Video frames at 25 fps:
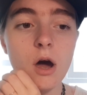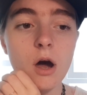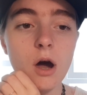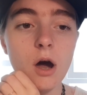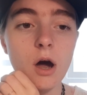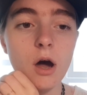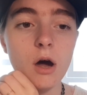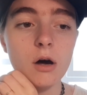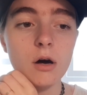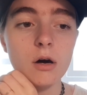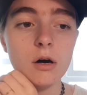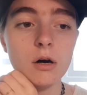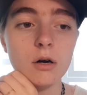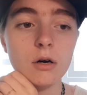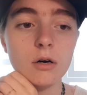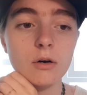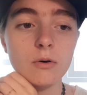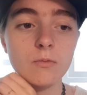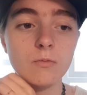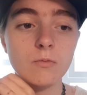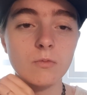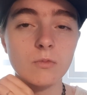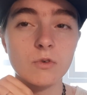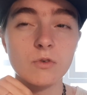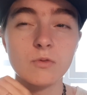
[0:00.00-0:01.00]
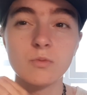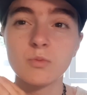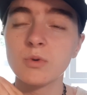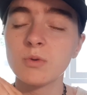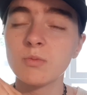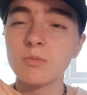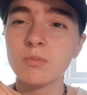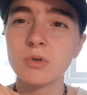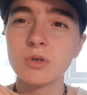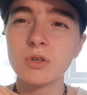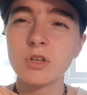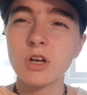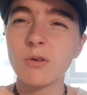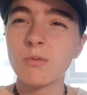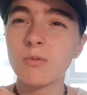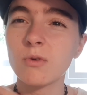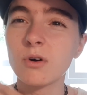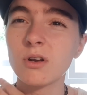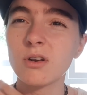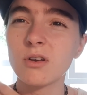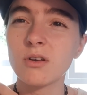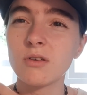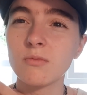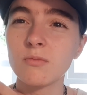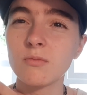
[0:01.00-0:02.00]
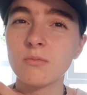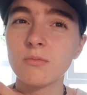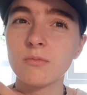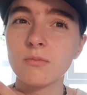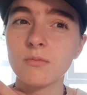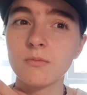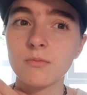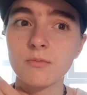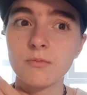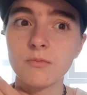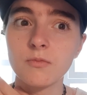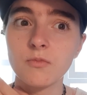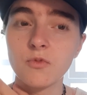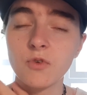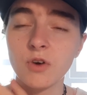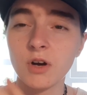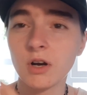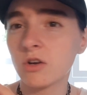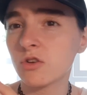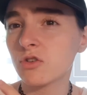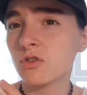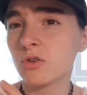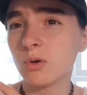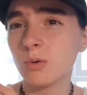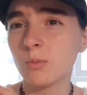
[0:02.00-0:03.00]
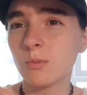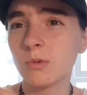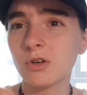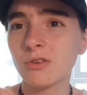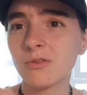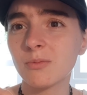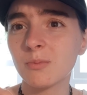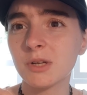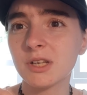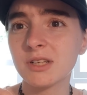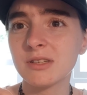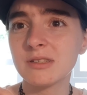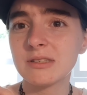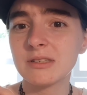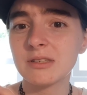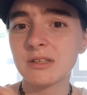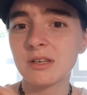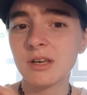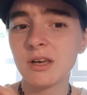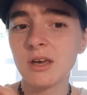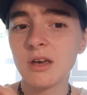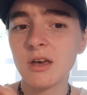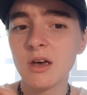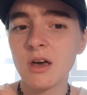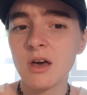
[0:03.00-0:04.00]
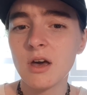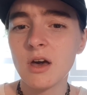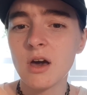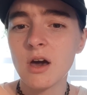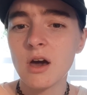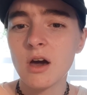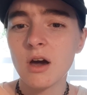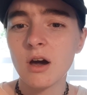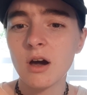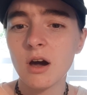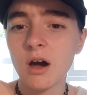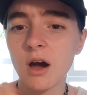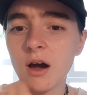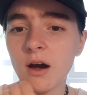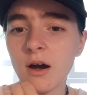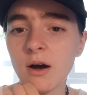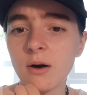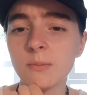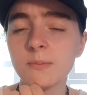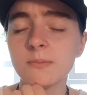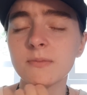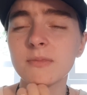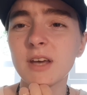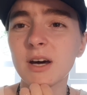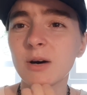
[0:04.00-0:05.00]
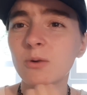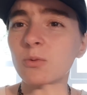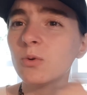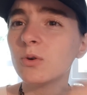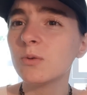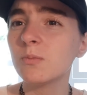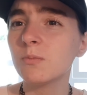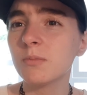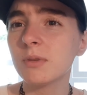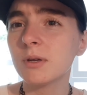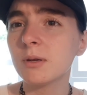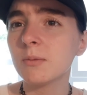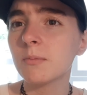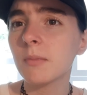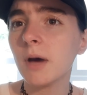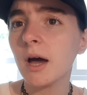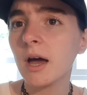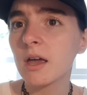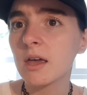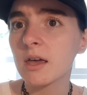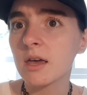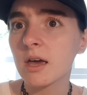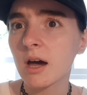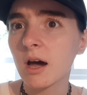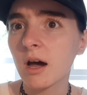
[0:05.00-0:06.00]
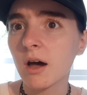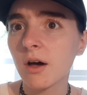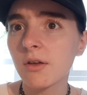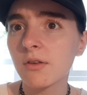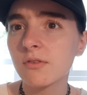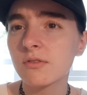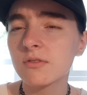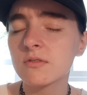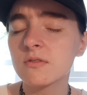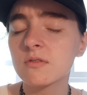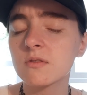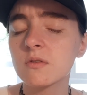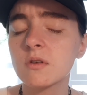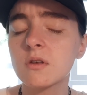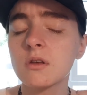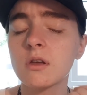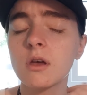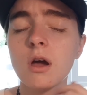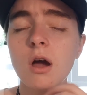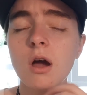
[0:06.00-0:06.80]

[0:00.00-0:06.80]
with people that want functional multiplicity. That would be my guess,